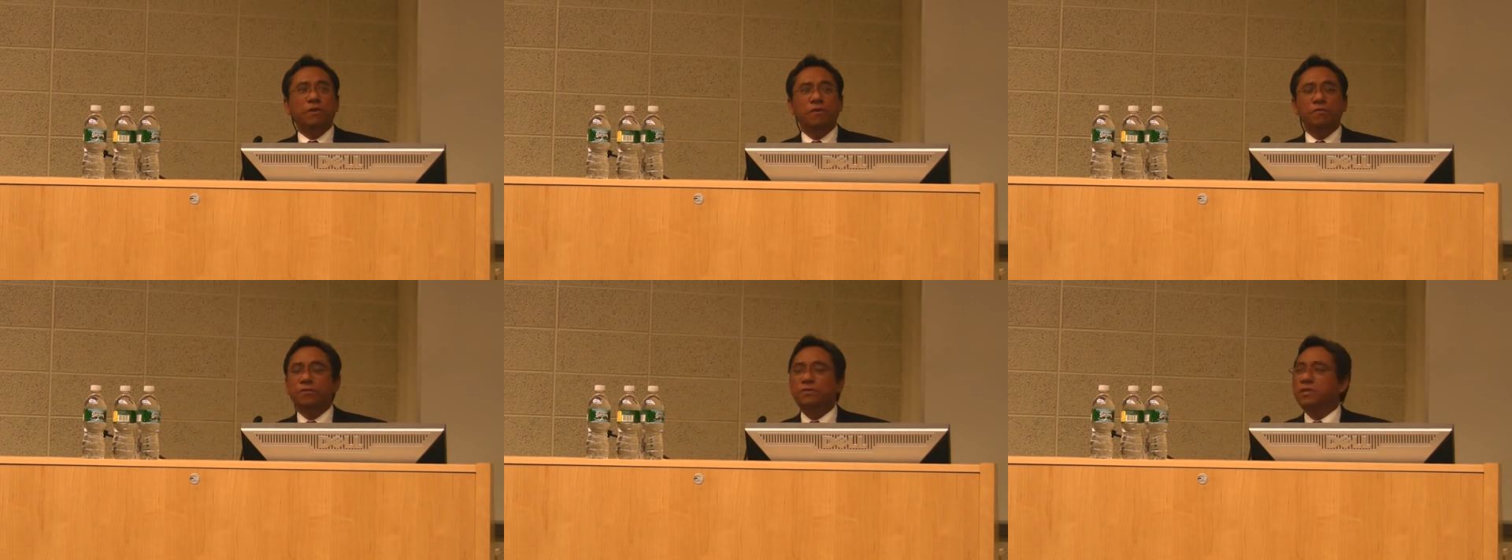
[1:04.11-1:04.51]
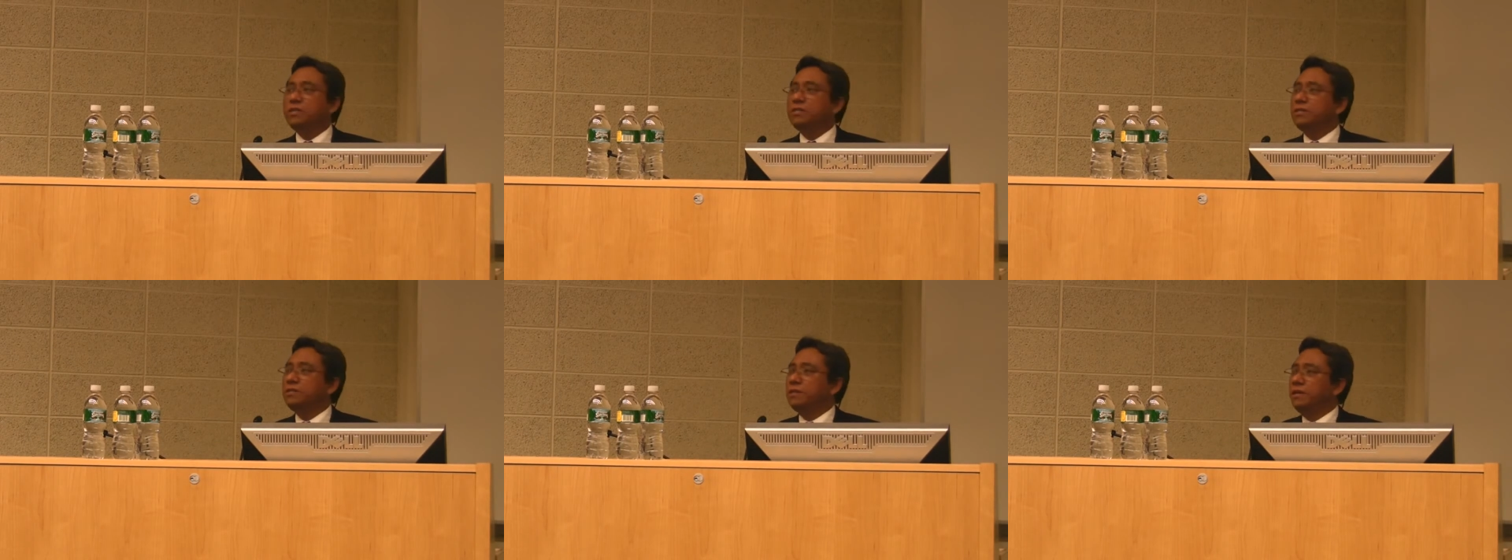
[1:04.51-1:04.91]
the
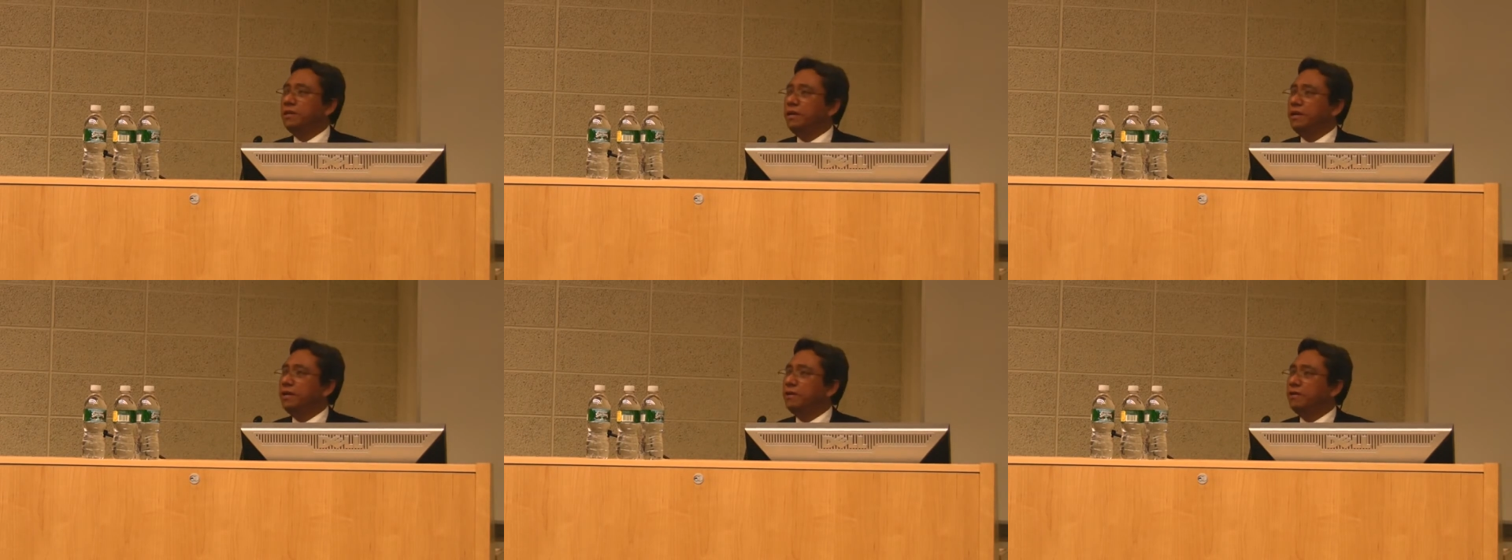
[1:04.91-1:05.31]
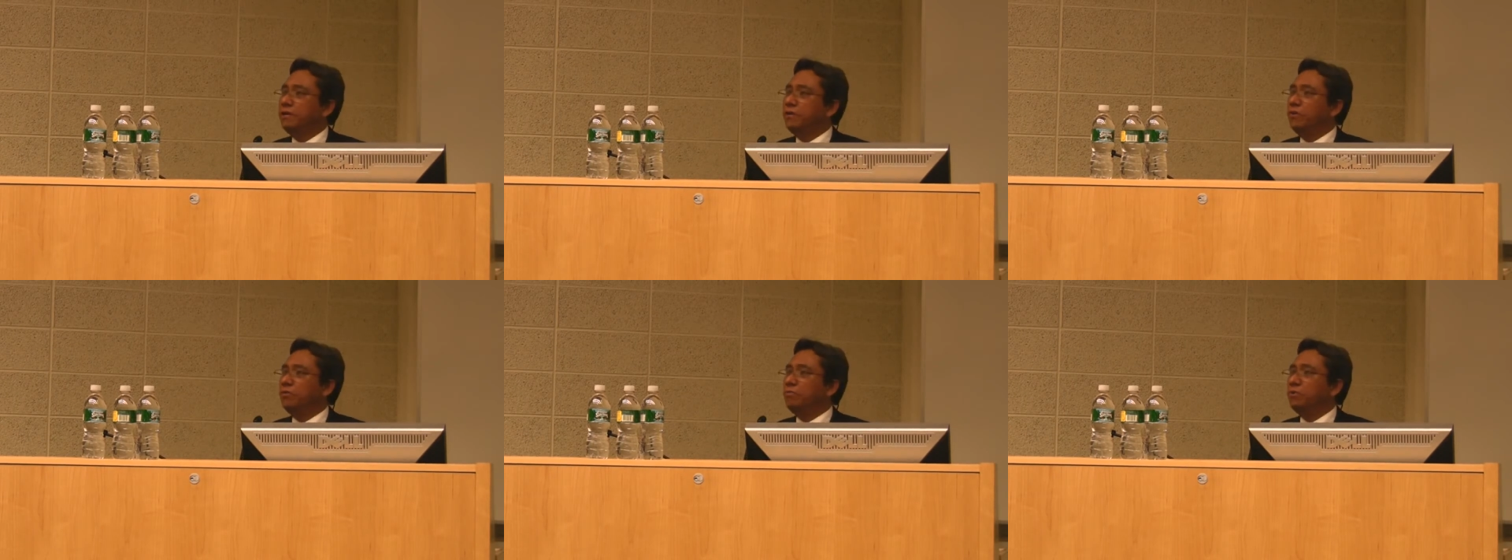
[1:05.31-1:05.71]
conversation that I
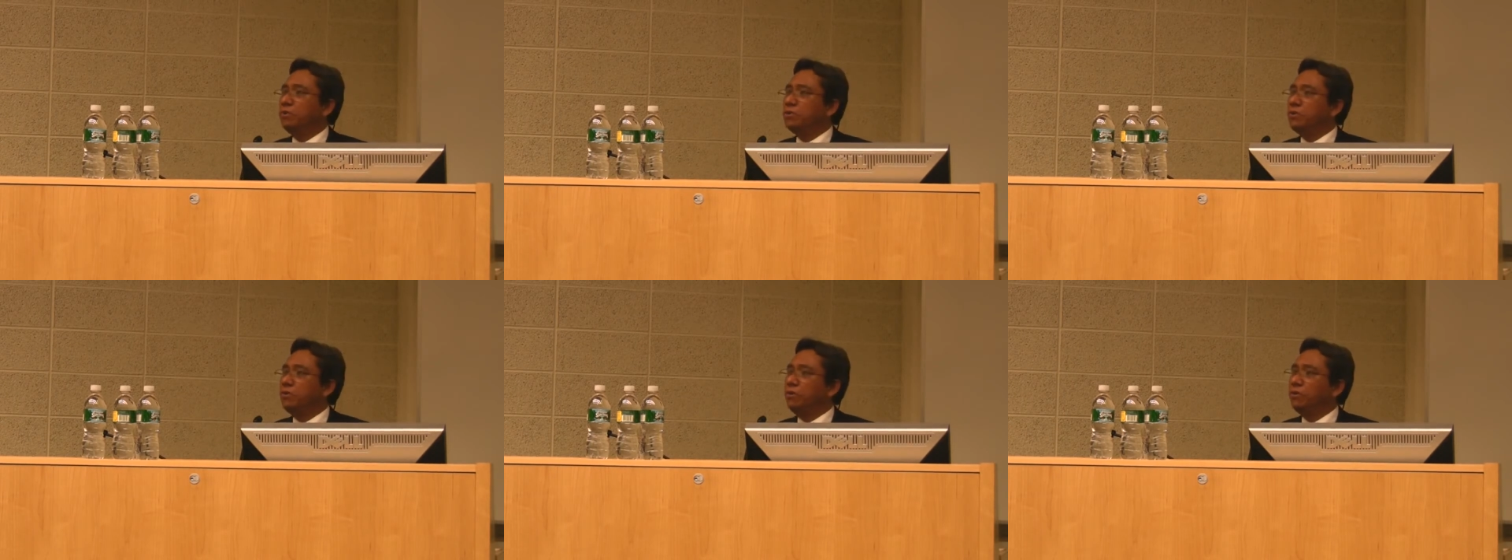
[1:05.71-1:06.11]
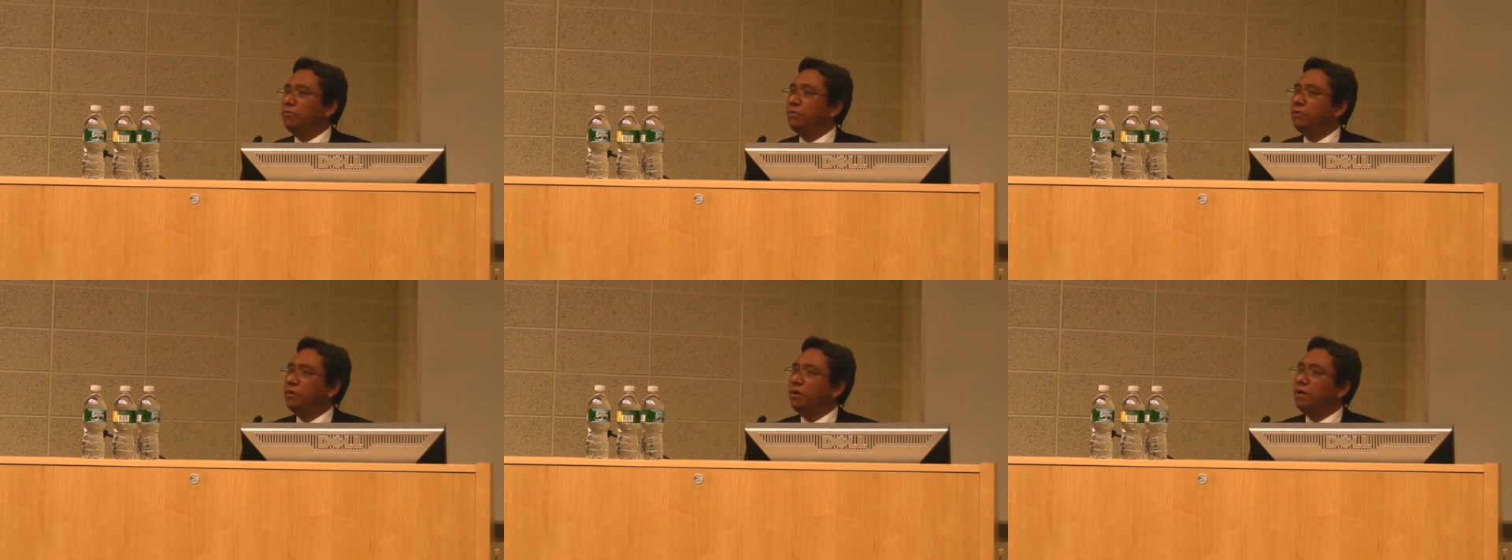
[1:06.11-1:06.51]
had, almost all
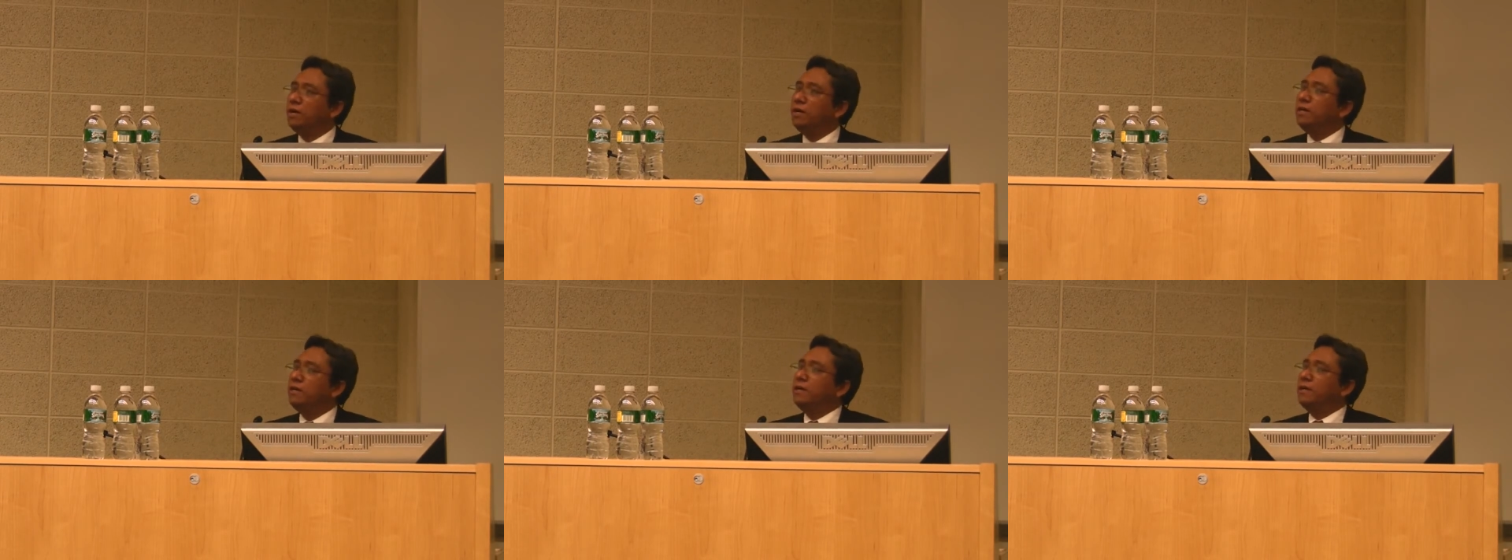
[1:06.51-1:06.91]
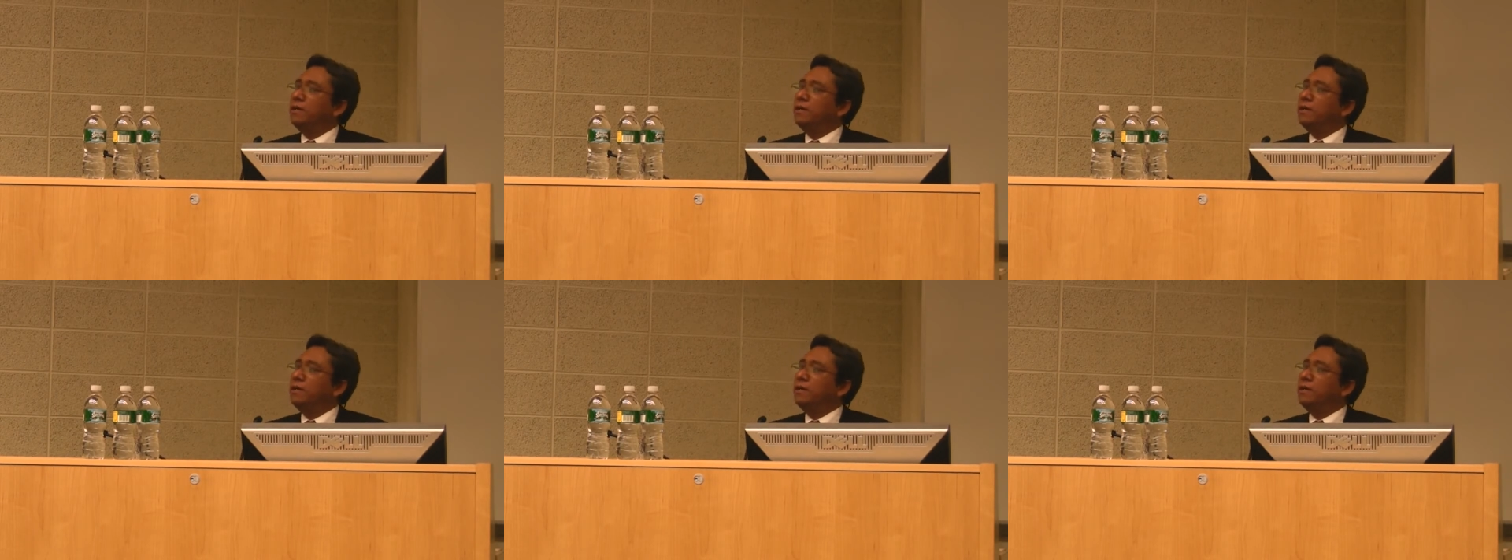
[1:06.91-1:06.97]
of you are